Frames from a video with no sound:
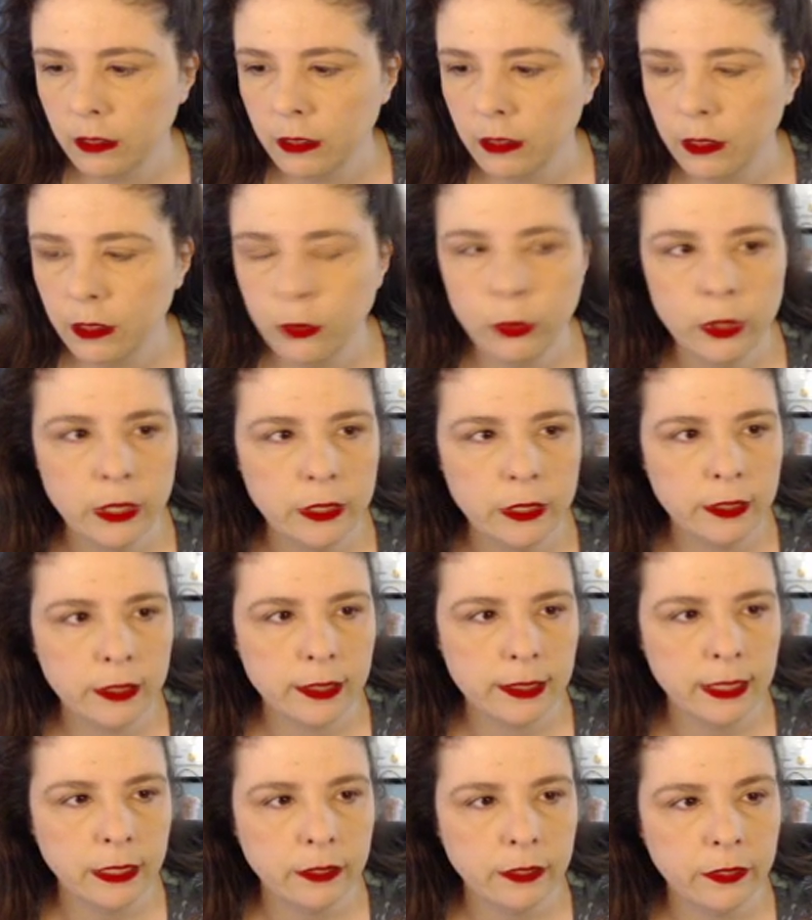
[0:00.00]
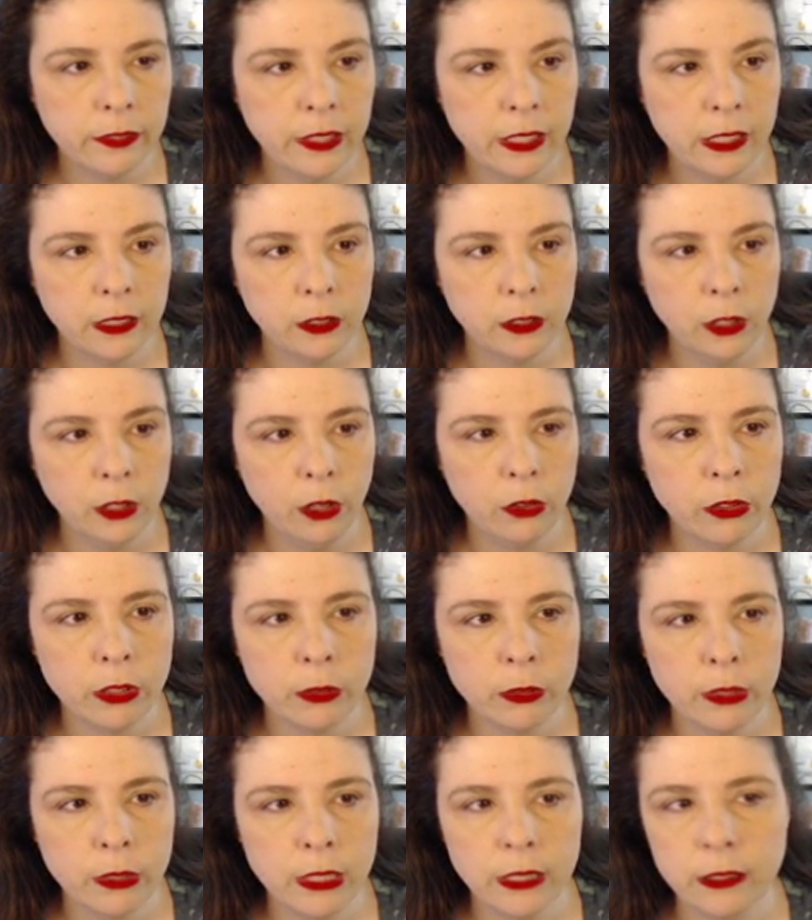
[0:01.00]
you would, instead of hitting load,
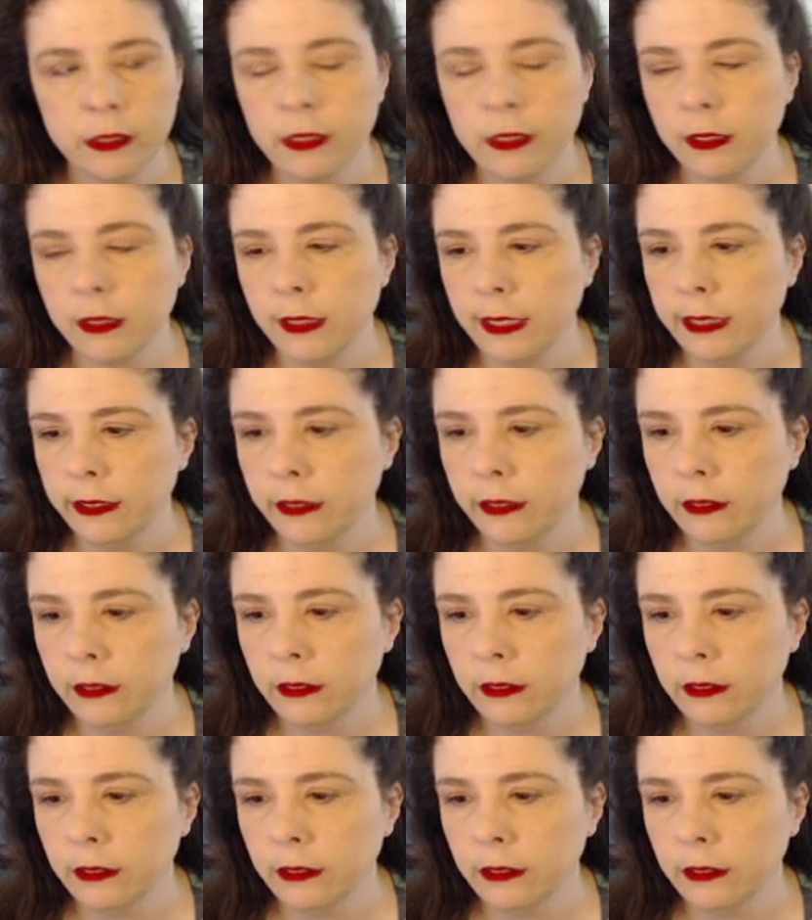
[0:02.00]
you would hit delete.